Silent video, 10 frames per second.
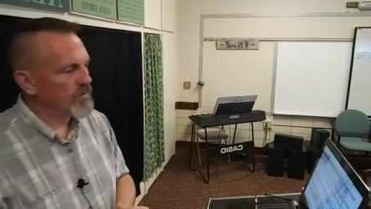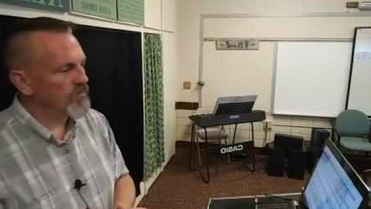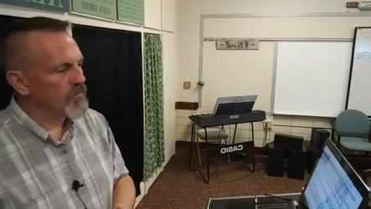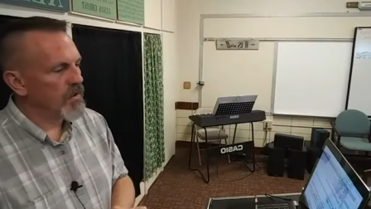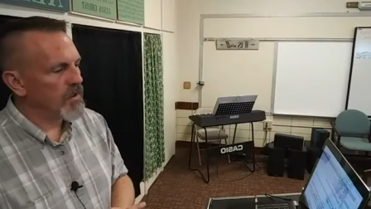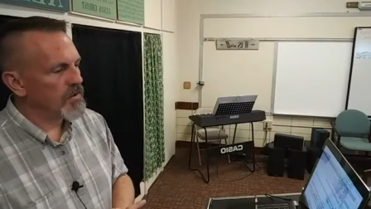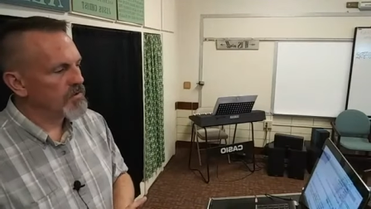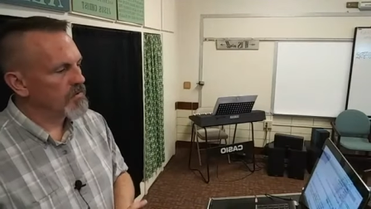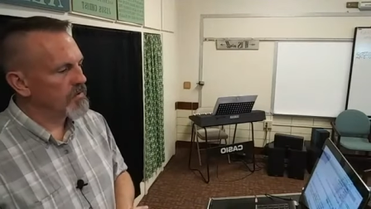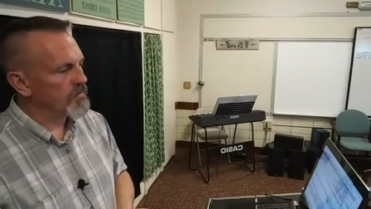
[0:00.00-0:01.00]
of
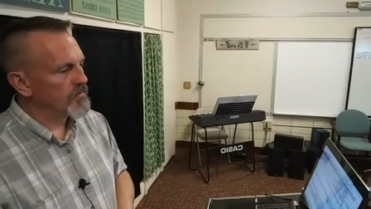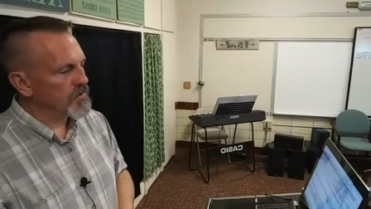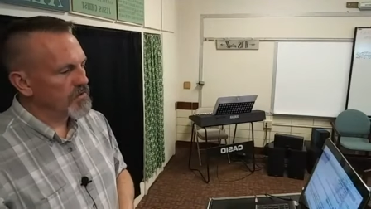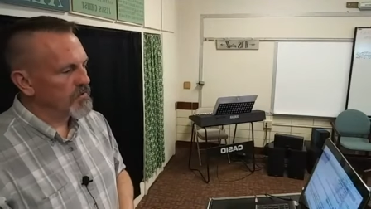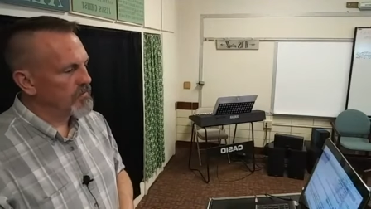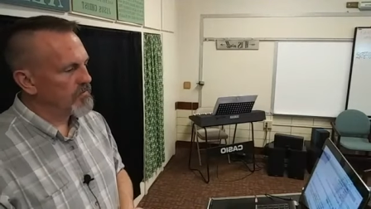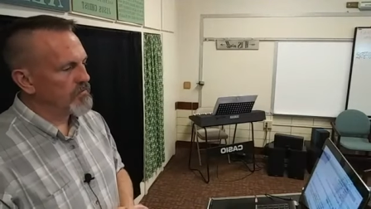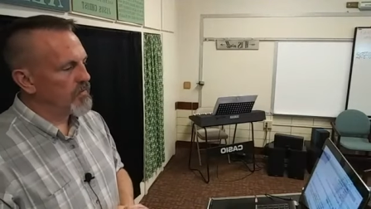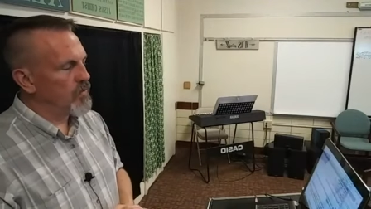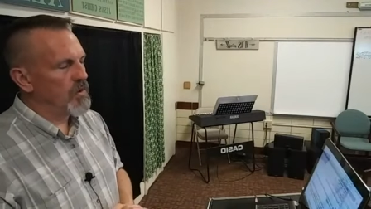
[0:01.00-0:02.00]
Christ, and just
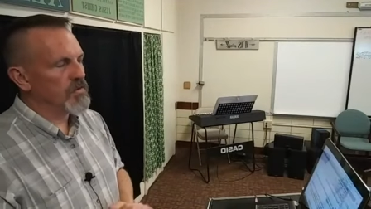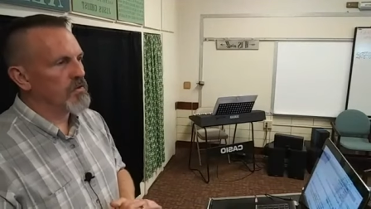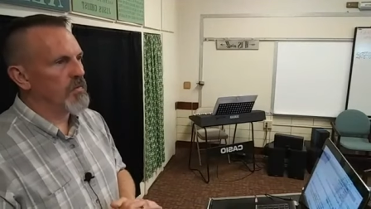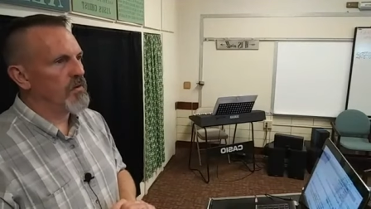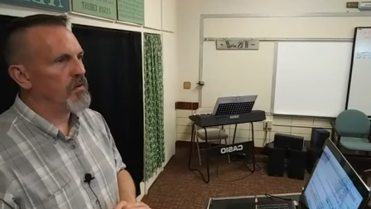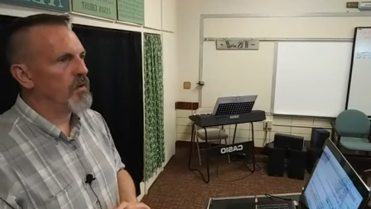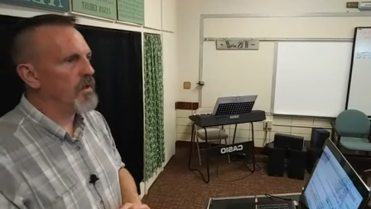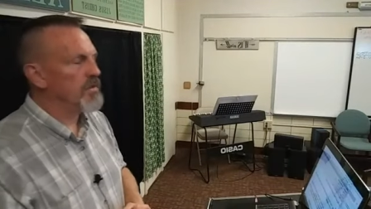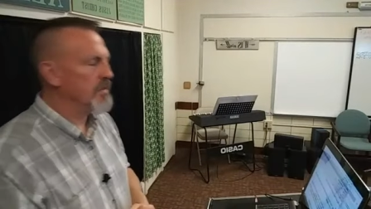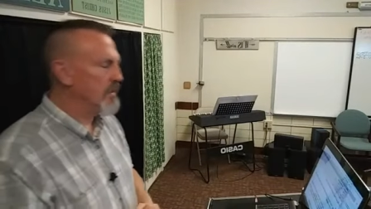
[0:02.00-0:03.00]
the wisdom in
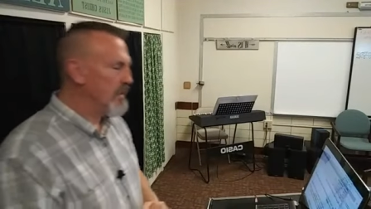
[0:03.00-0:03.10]
Christ, and